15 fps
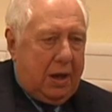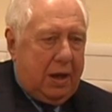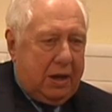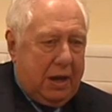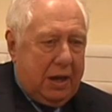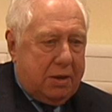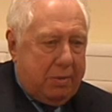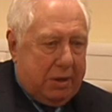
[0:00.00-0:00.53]
and he
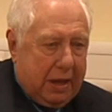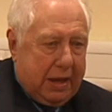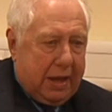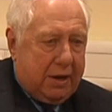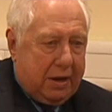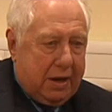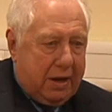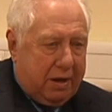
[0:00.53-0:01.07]
had to be the
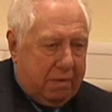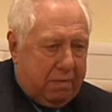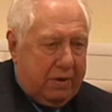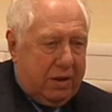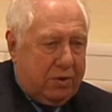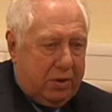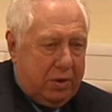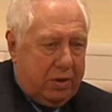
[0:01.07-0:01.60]
candidate of
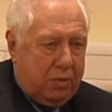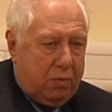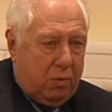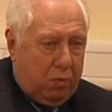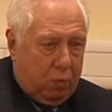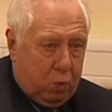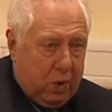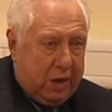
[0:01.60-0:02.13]
conviction to
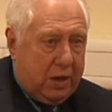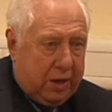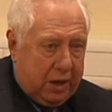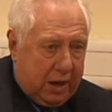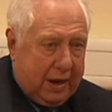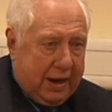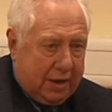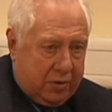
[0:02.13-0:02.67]
win
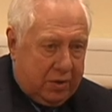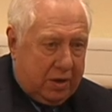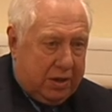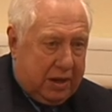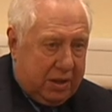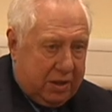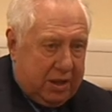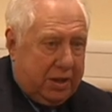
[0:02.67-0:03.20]
the election,
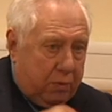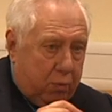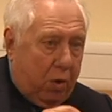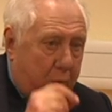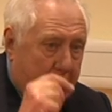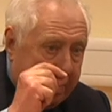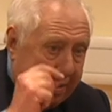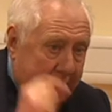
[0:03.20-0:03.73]
saying this is
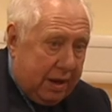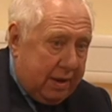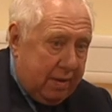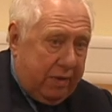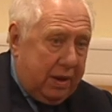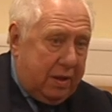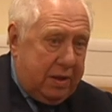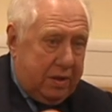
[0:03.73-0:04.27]
what we
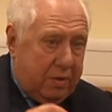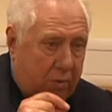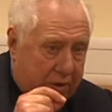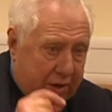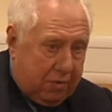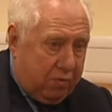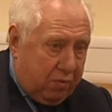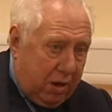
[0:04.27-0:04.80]
believe in, this is
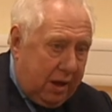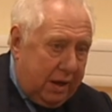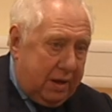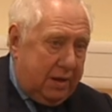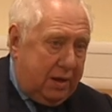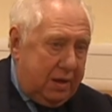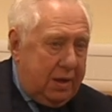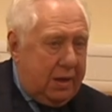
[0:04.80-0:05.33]
what is right.